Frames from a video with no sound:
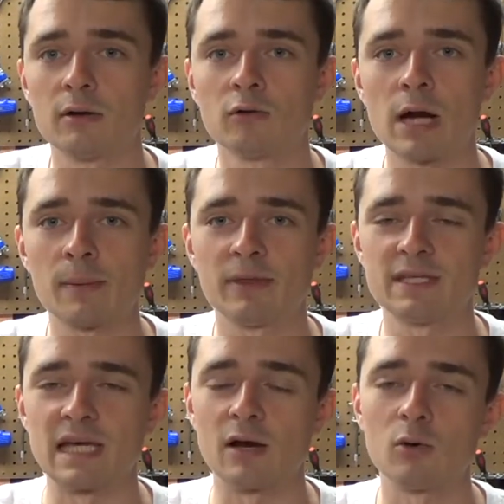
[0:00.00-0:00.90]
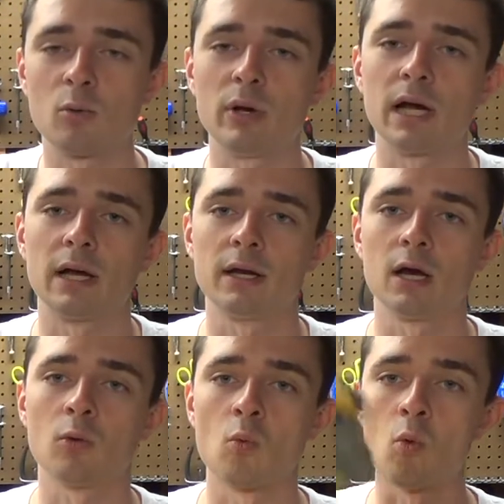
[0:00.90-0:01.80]
to wrap this out, we got
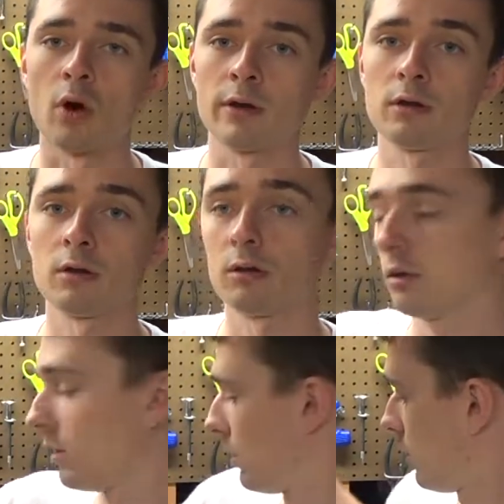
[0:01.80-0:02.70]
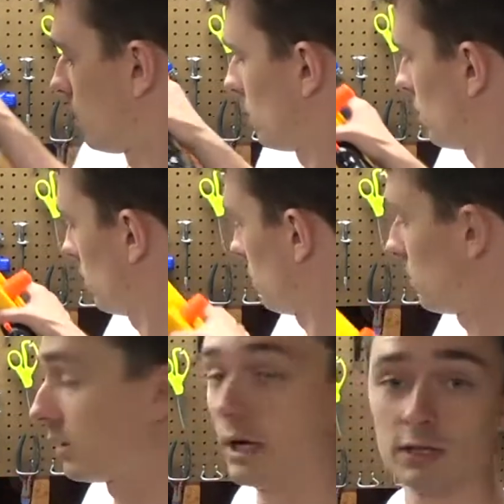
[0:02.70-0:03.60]
not 1,
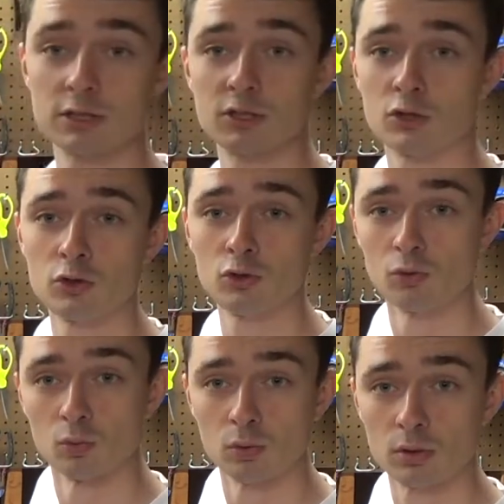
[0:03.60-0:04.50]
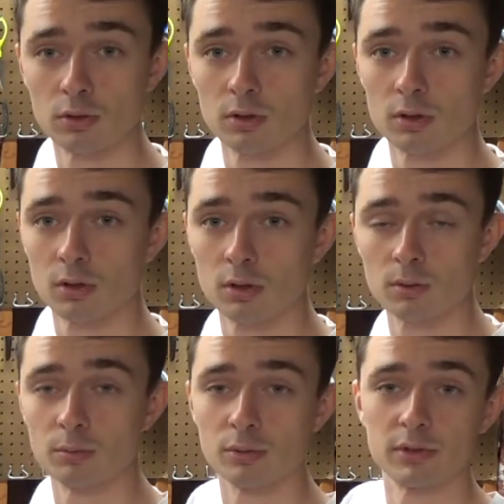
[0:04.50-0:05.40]
not 2,
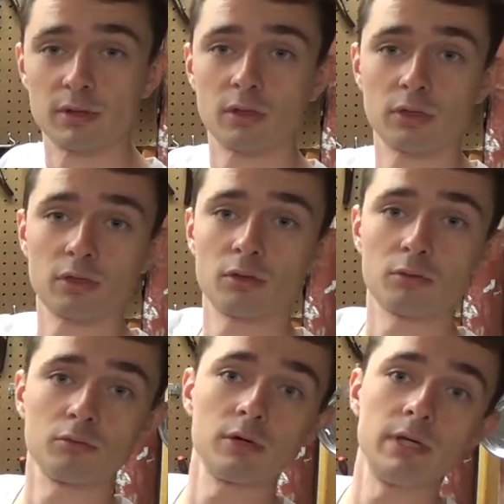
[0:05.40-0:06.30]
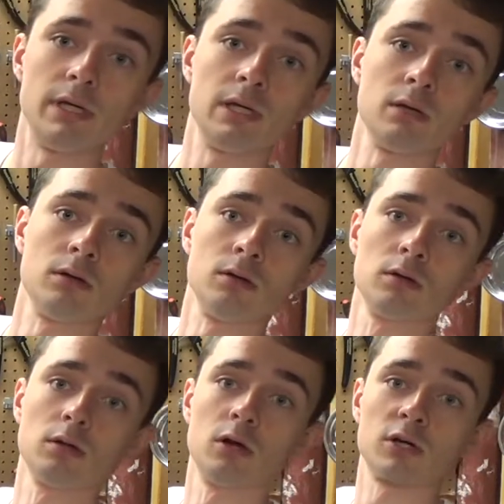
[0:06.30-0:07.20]
but 3
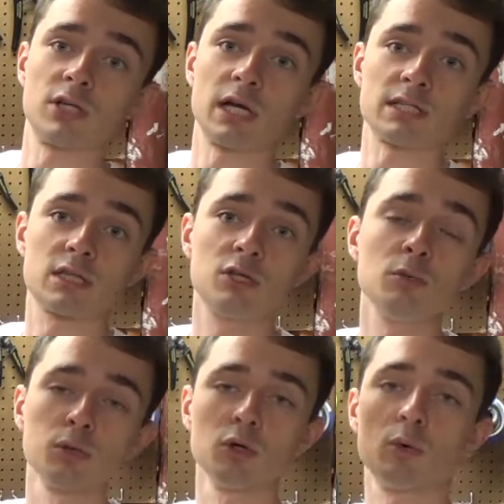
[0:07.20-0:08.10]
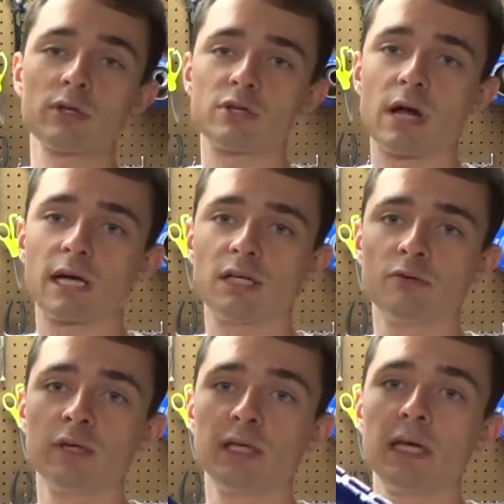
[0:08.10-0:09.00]
long shots. The 2 blue ones are actually
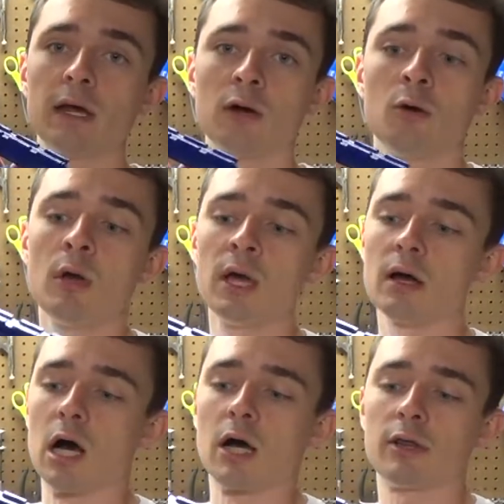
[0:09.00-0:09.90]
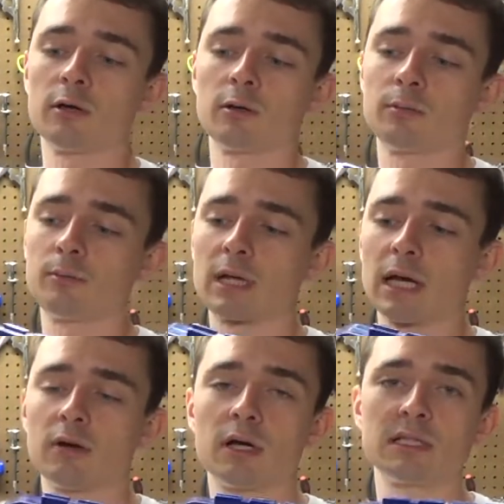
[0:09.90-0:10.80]
really ghetto. They're
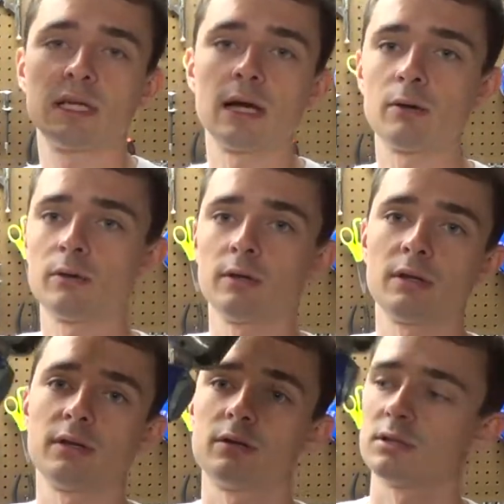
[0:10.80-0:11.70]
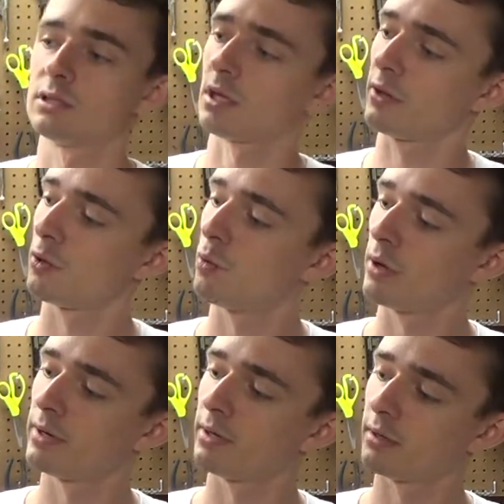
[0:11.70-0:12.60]
kind of rusted out, and then there's, on the
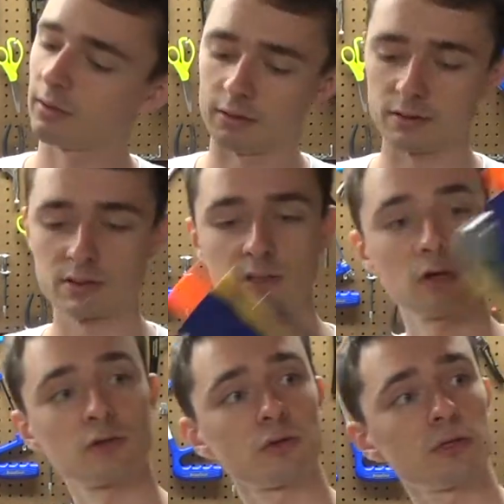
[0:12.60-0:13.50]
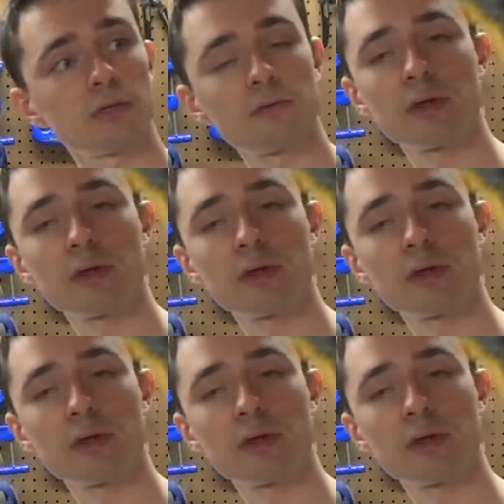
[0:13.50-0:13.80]
one, there's all sorts of,